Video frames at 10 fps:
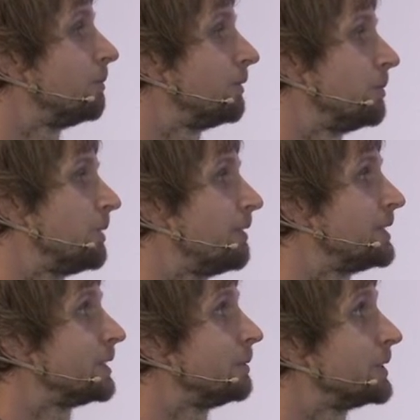for
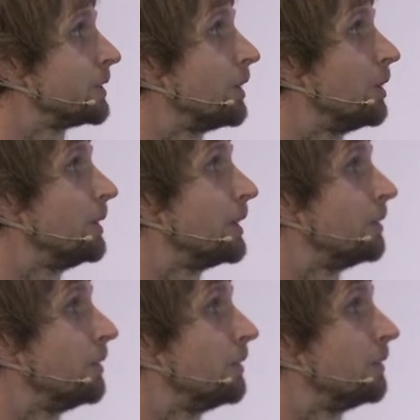brevity, we should go a bit
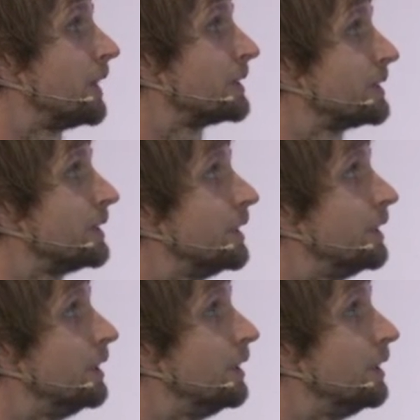faster.